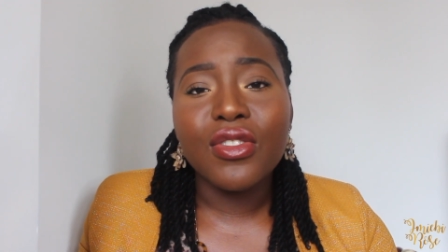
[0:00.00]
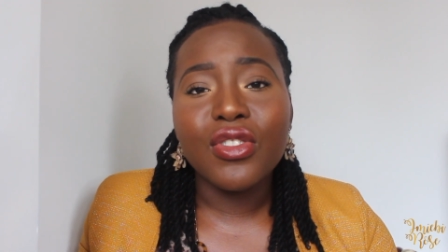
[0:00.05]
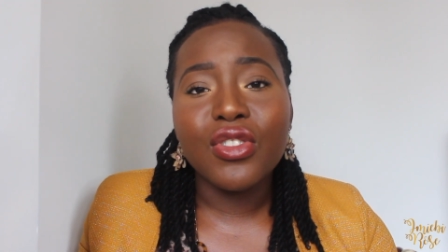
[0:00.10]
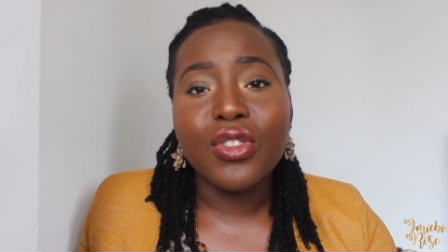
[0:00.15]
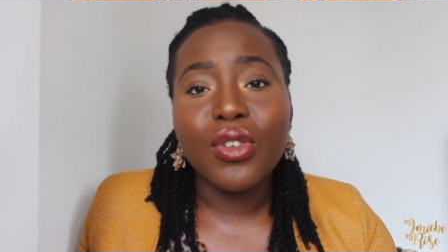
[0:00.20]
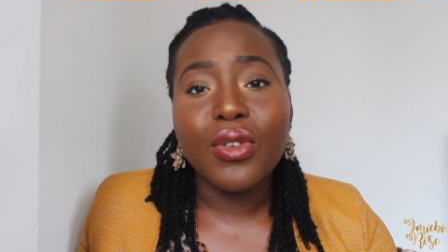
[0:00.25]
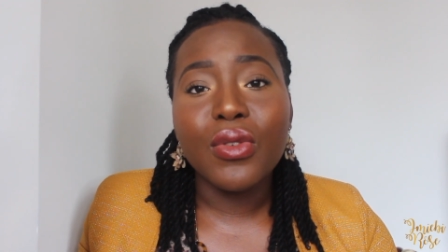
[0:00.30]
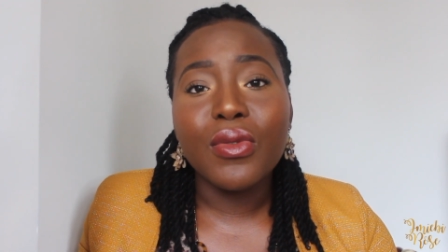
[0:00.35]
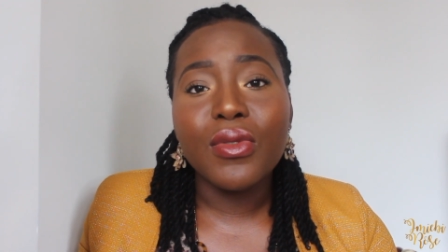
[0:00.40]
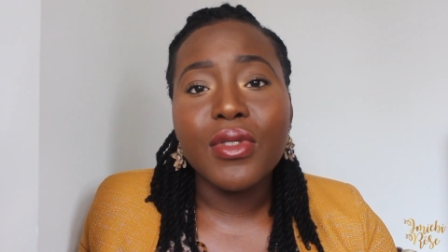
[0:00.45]

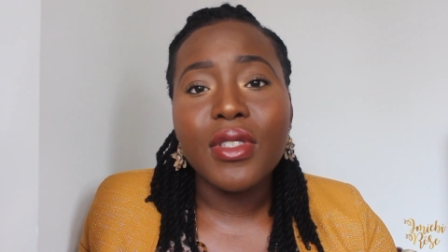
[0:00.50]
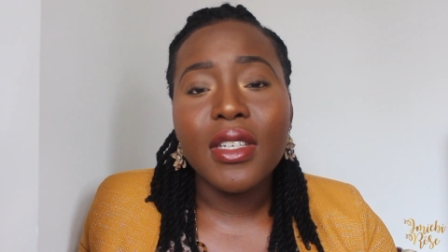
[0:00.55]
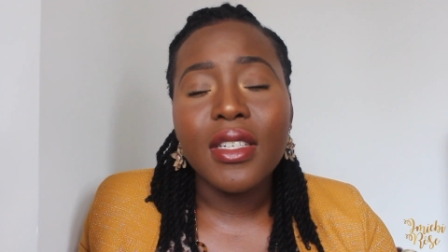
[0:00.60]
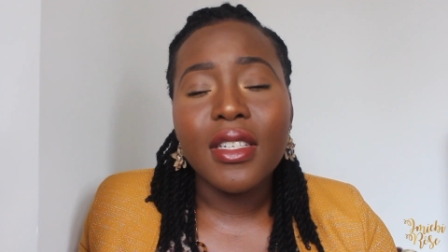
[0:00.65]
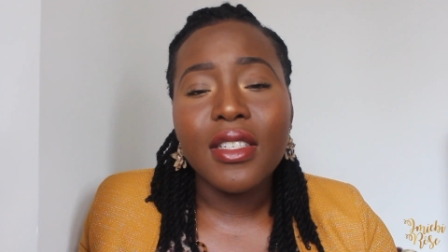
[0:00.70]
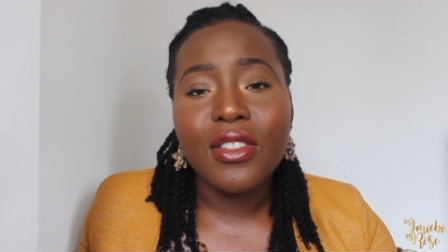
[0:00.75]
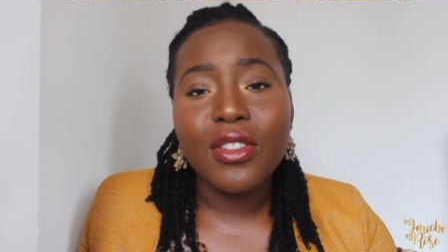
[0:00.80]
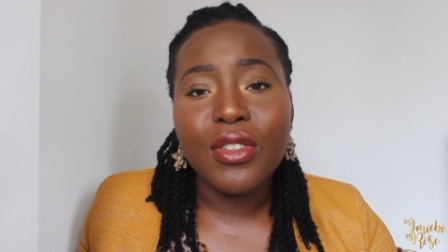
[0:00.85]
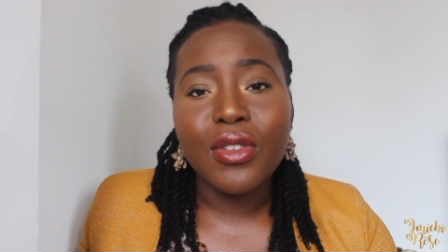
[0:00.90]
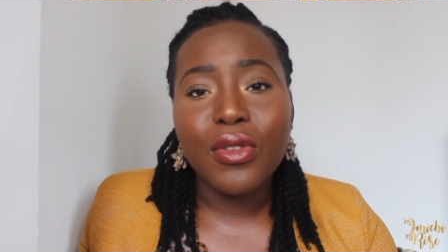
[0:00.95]
shows
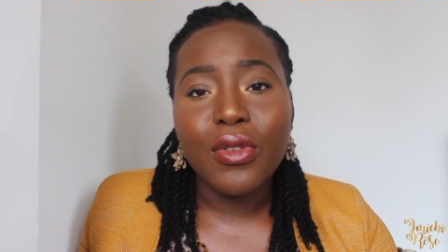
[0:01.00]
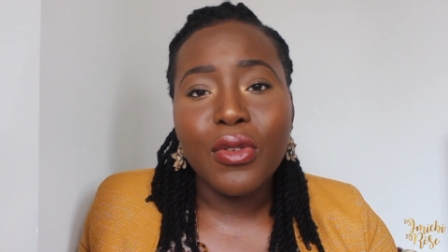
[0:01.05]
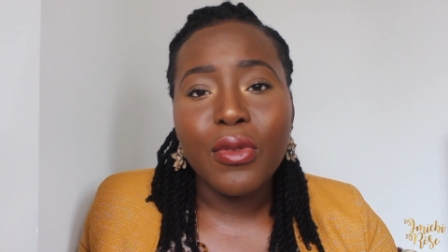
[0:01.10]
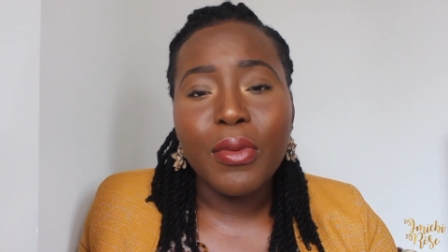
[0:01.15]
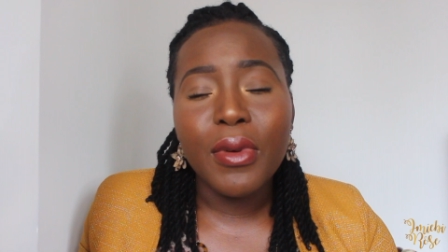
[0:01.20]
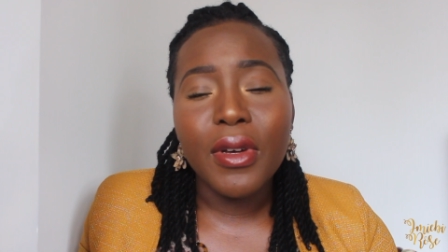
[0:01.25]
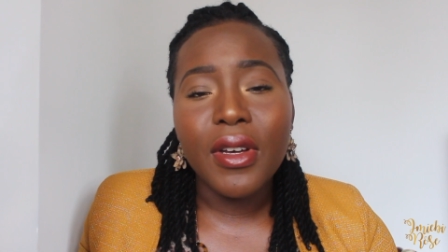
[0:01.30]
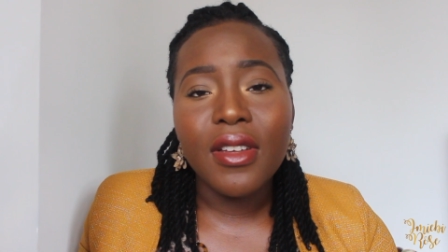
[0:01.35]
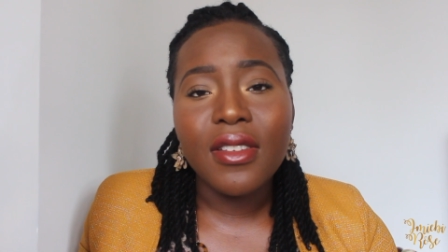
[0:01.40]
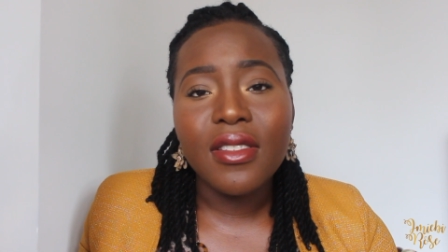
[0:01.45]
an insecure
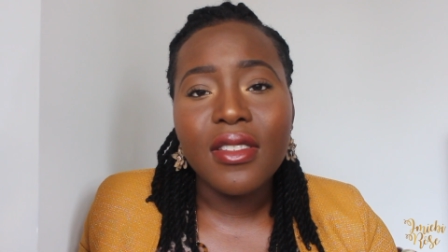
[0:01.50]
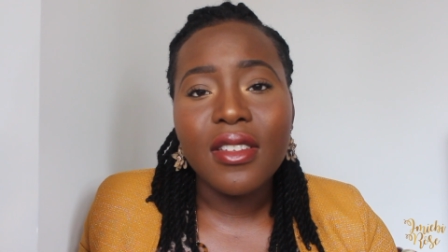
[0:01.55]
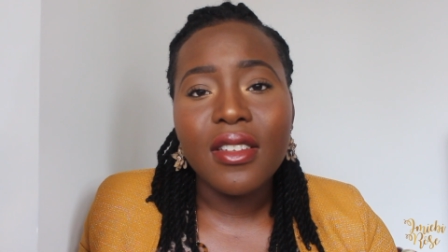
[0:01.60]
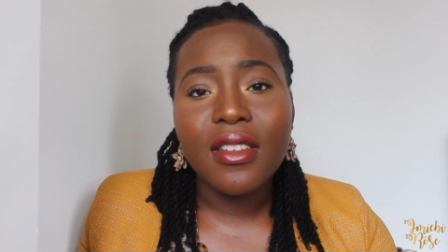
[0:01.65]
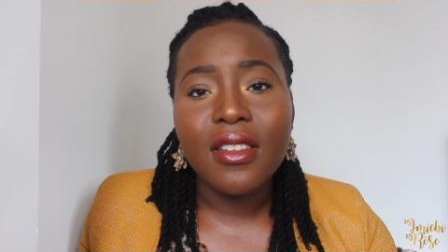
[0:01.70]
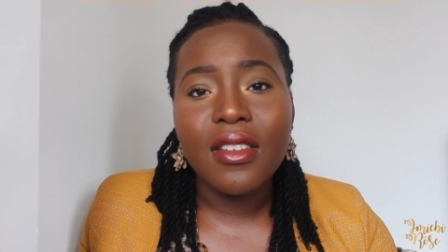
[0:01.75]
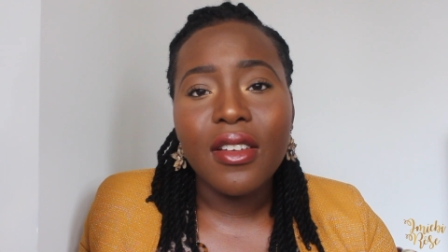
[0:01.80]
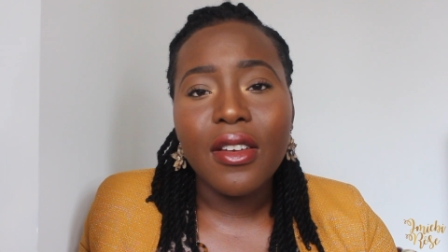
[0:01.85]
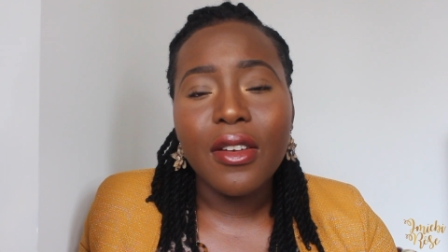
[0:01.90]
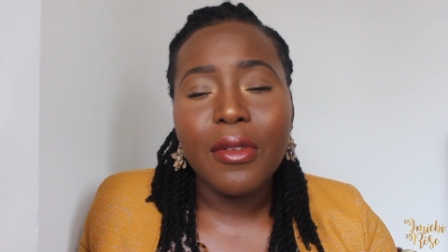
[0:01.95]

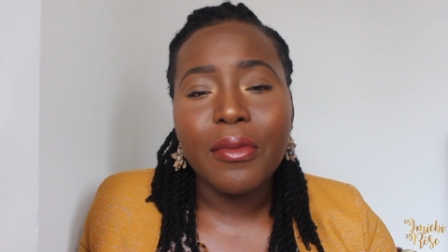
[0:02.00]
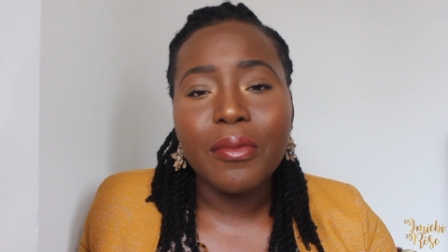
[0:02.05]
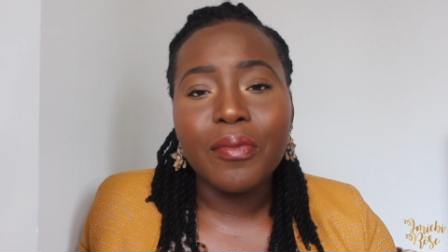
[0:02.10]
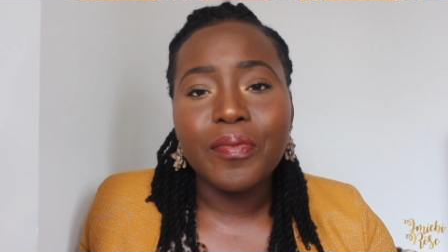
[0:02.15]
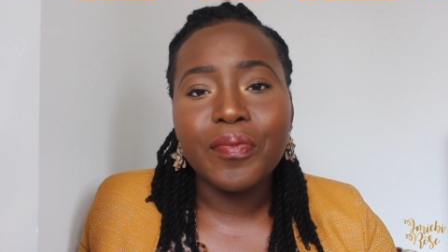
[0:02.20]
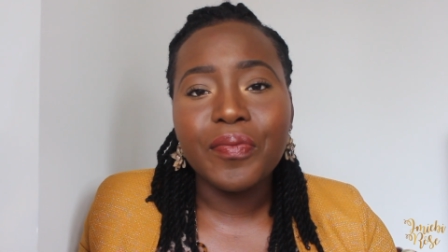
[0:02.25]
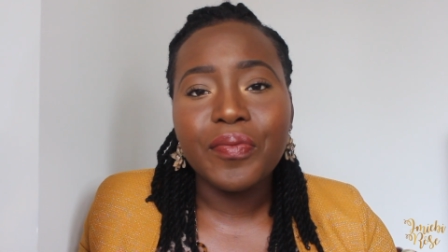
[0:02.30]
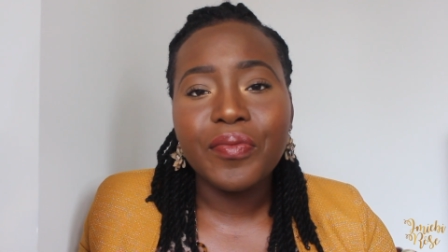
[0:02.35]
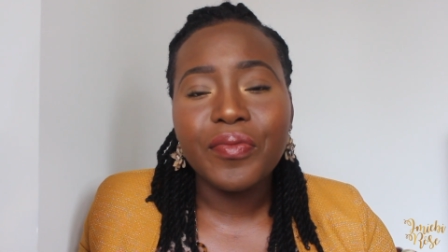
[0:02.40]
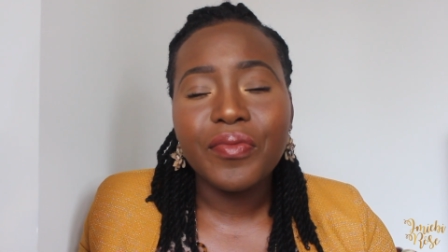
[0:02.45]

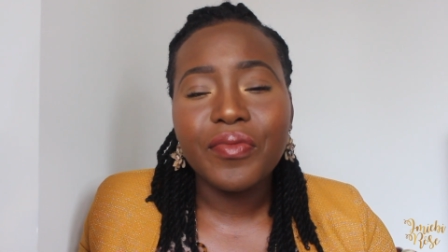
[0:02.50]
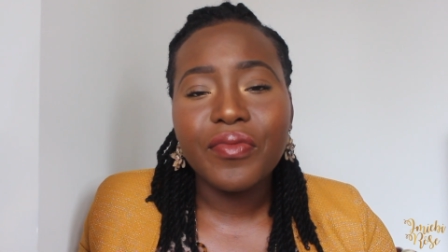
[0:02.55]
person.